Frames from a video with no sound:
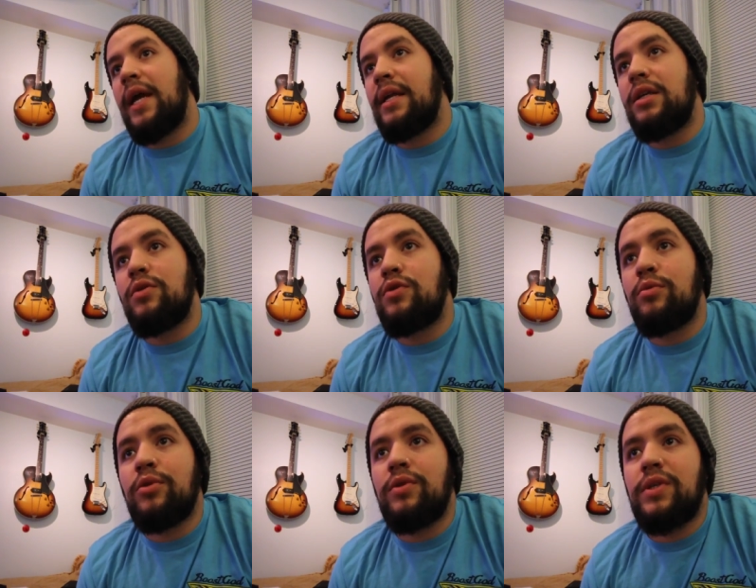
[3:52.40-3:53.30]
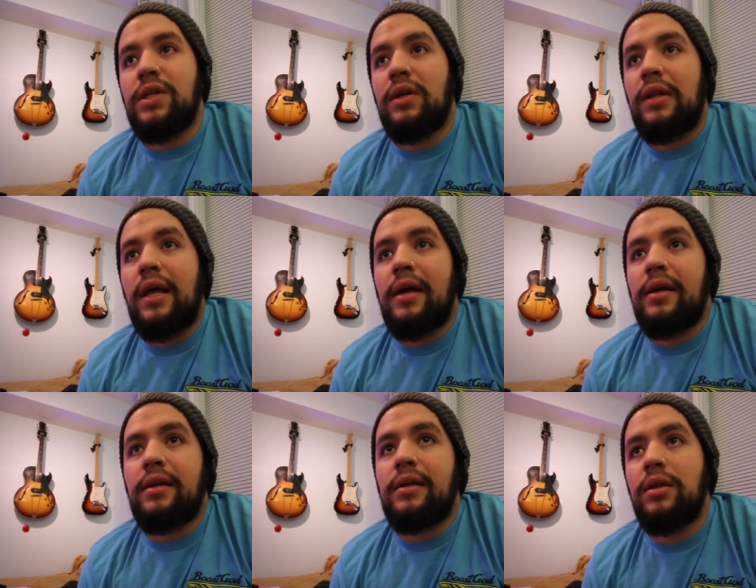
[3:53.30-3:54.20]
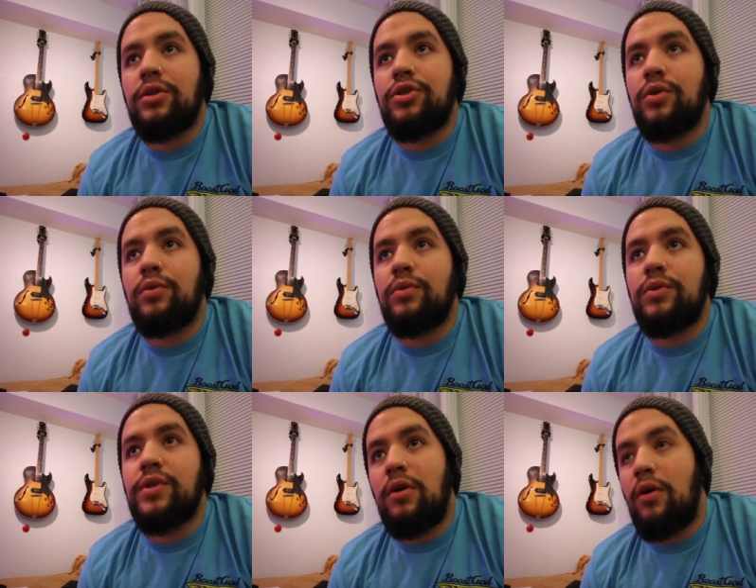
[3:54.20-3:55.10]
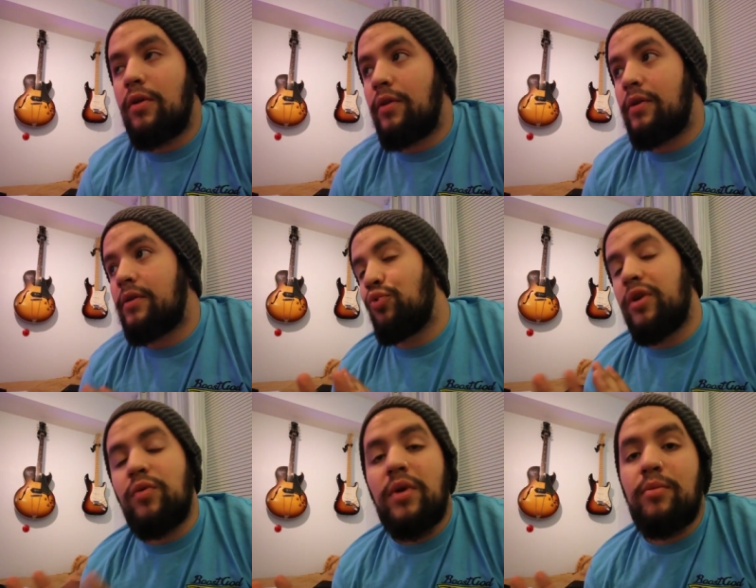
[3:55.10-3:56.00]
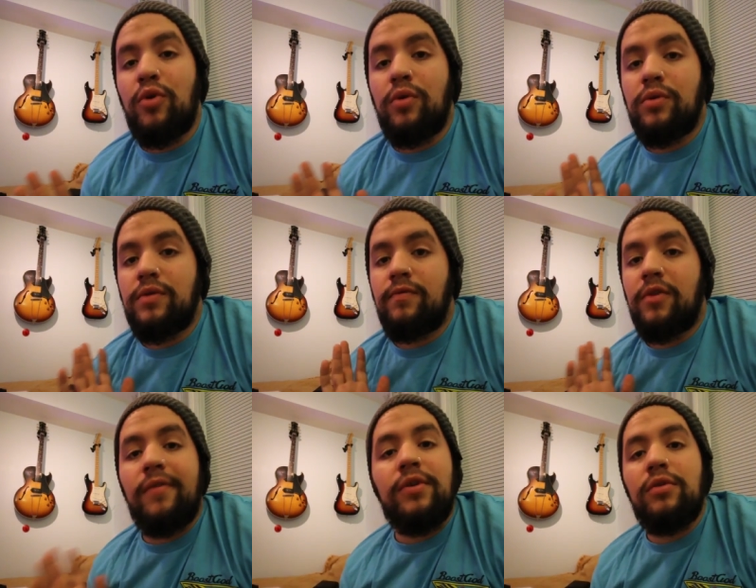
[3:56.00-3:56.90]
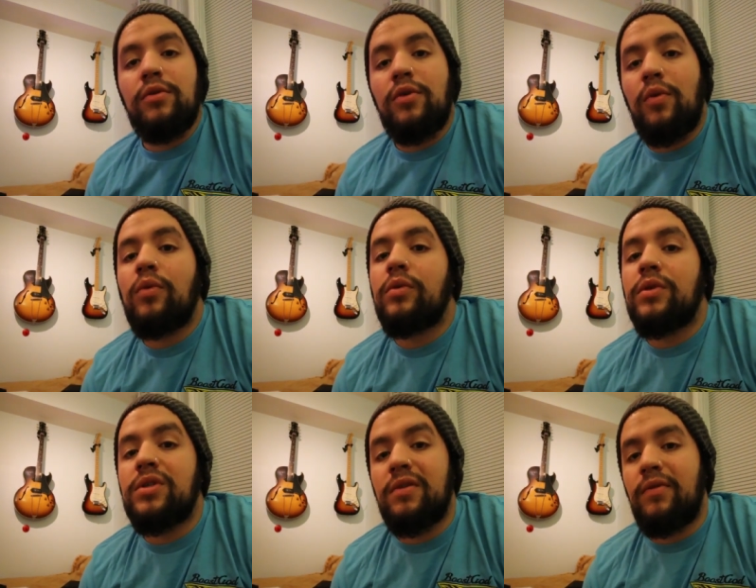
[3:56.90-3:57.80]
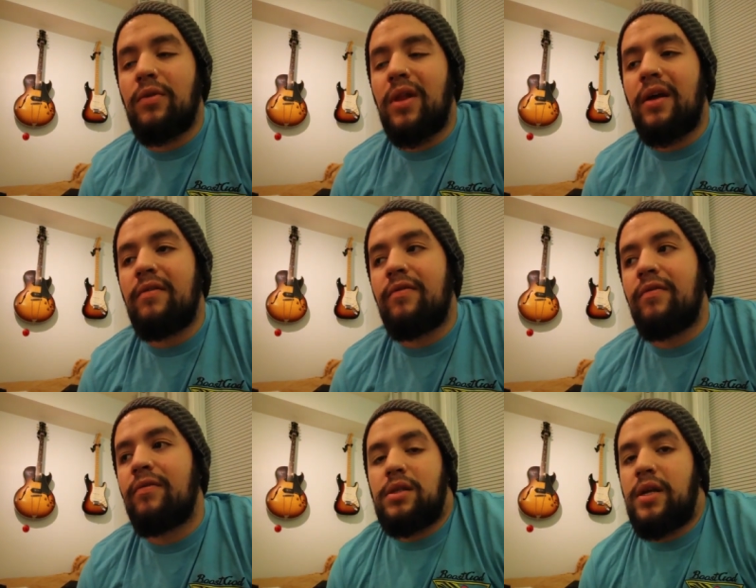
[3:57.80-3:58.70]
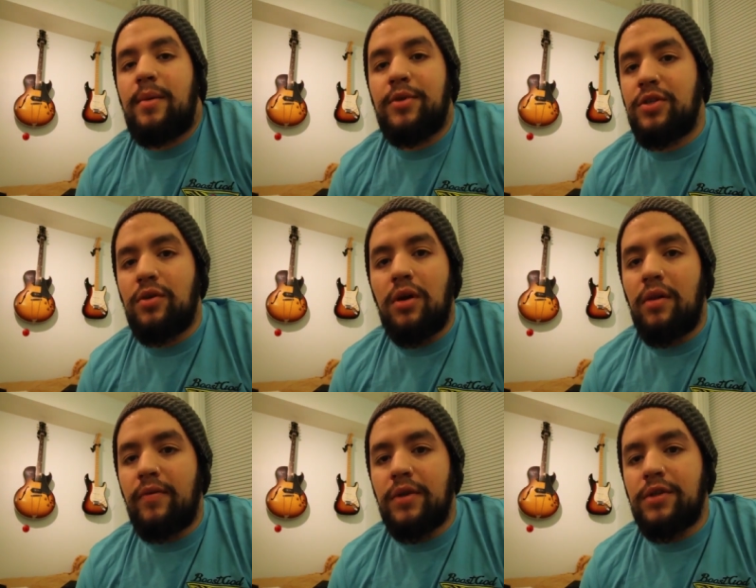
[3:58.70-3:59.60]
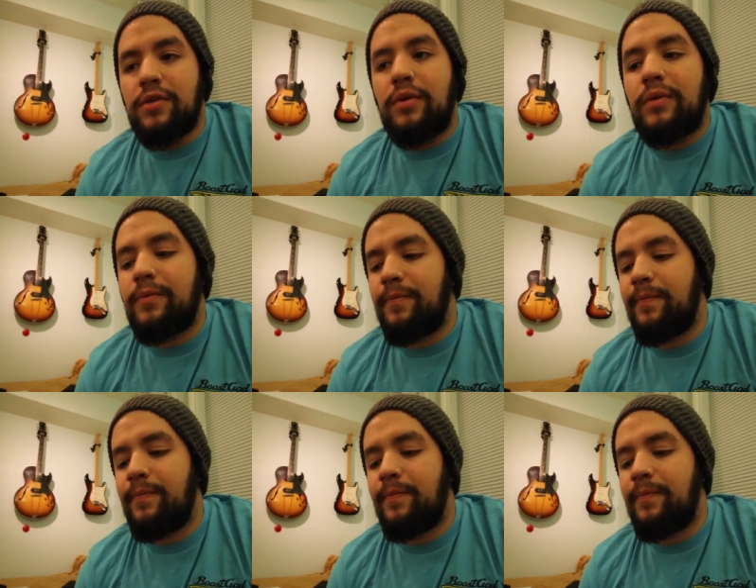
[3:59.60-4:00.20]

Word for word: any YouTuber you see online that shows all the pretty rainbows and fluffy unicorns of their life. It happens to all of us, so